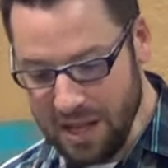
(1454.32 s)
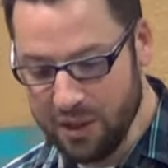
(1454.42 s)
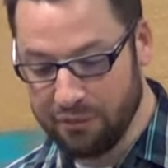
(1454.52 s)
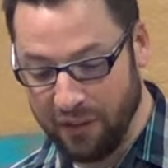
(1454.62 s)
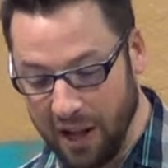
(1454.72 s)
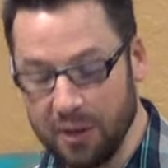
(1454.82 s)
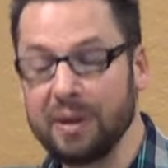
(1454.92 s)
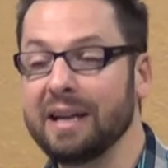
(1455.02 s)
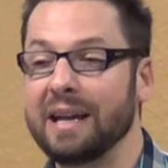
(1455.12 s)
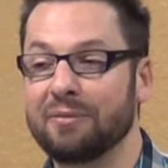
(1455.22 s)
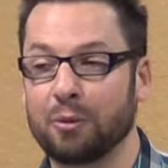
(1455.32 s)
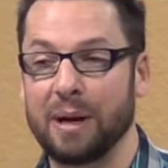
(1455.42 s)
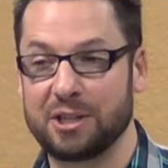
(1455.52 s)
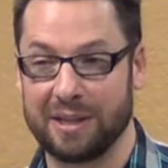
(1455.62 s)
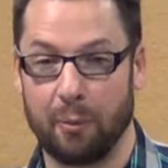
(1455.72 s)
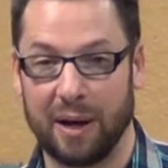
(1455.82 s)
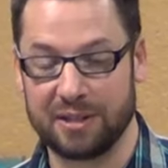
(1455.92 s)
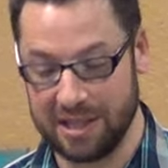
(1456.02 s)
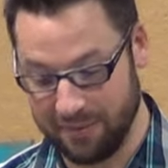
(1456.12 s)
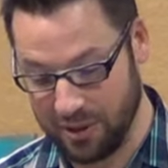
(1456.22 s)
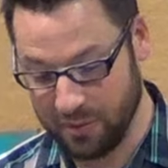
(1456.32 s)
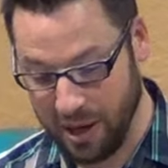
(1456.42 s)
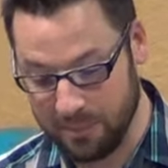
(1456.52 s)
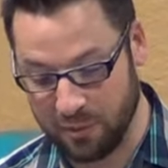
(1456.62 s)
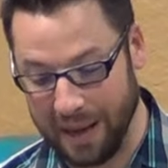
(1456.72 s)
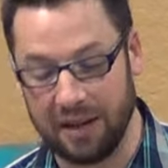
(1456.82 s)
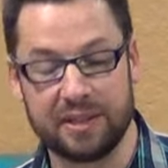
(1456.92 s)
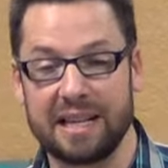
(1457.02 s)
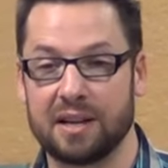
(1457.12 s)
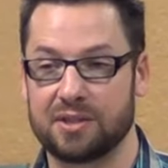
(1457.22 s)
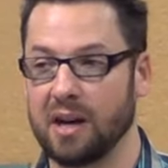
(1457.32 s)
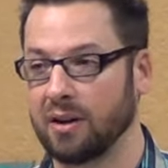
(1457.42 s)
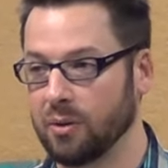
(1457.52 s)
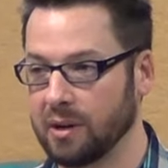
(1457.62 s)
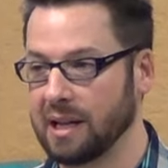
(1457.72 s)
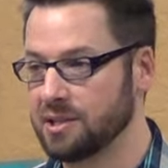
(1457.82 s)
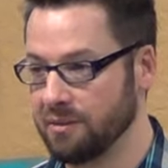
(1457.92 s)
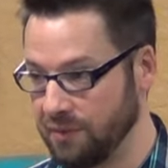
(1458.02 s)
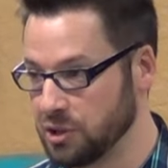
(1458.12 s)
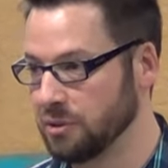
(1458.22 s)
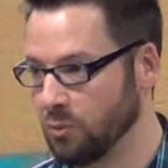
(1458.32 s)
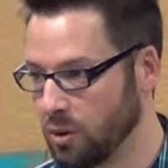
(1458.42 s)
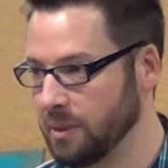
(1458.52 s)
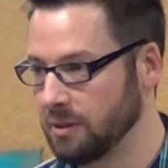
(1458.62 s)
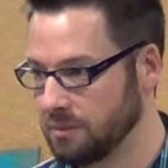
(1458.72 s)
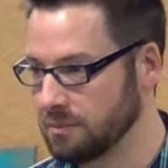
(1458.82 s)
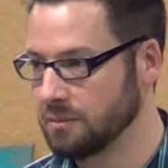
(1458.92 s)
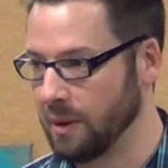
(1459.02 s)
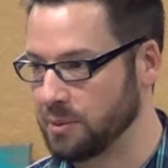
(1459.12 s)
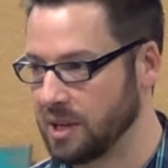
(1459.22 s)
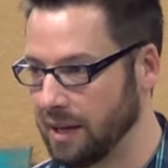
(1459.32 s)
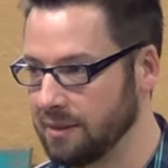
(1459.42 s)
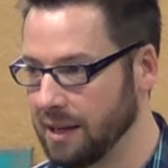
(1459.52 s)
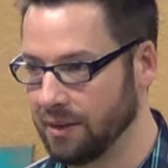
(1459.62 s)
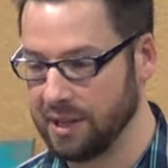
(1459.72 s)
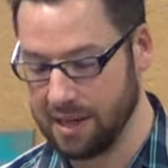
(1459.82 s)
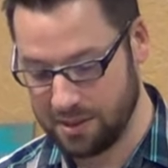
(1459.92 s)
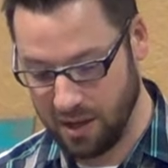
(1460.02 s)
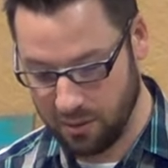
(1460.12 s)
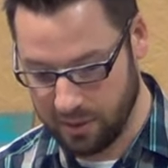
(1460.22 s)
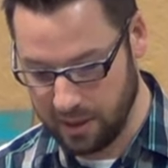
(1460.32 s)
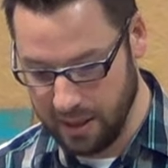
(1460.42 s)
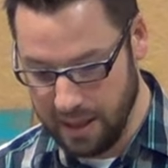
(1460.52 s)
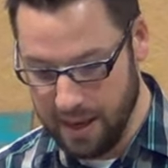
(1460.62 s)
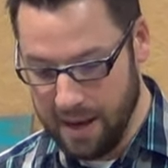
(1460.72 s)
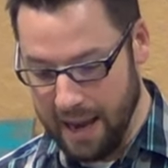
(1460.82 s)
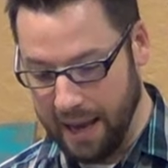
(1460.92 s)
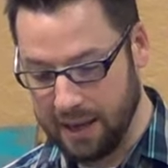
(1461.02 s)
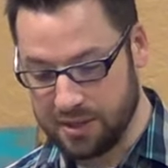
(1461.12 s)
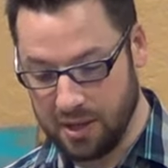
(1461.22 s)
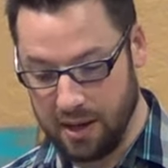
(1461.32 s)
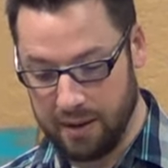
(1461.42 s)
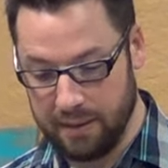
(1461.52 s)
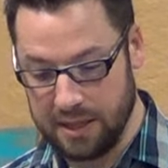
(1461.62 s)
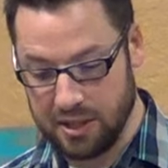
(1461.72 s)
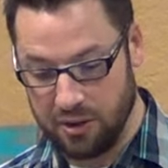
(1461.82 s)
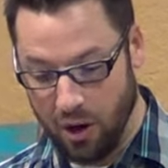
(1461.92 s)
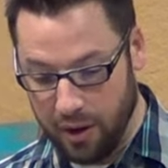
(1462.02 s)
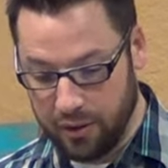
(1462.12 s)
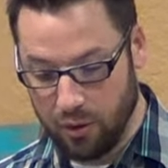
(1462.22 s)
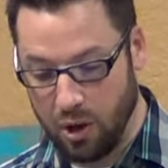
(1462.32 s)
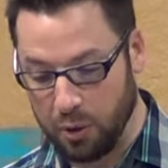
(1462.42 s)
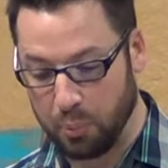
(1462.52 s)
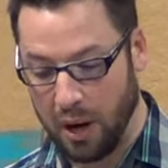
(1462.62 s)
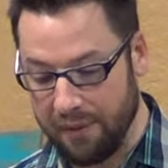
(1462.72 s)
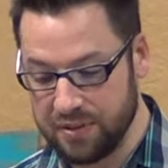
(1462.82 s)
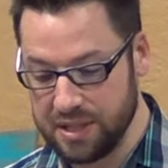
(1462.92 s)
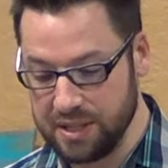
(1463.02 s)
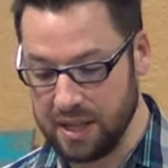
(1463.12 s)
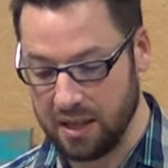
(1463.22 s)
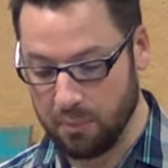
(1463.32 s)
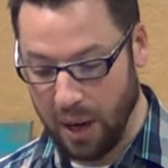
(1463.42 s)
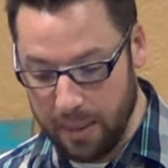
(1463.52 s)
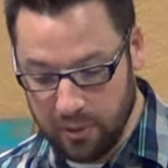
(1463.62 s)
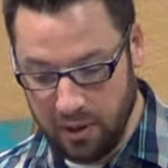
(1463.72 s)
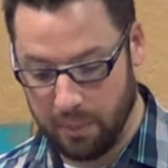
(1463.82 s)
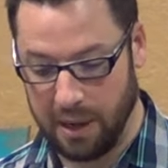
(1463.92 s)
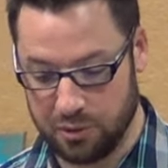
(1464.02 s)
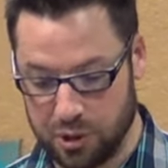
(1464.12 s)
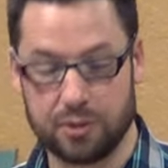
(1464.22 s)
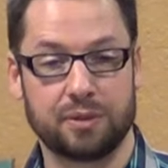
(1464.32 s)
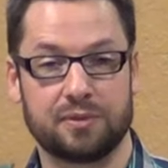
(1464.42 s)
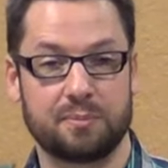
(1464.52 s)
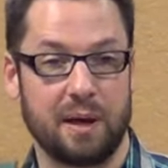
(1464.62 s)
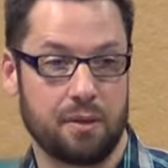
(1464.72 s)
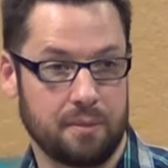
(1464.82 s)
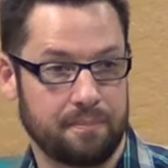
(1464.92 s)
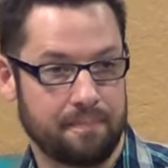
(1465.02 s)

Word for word: The following information I'm about to give you comes from LDS.org. That's the official Mormon website, LDS.org. And it's in an article called Prophecies in the Bible about Joseph Smith.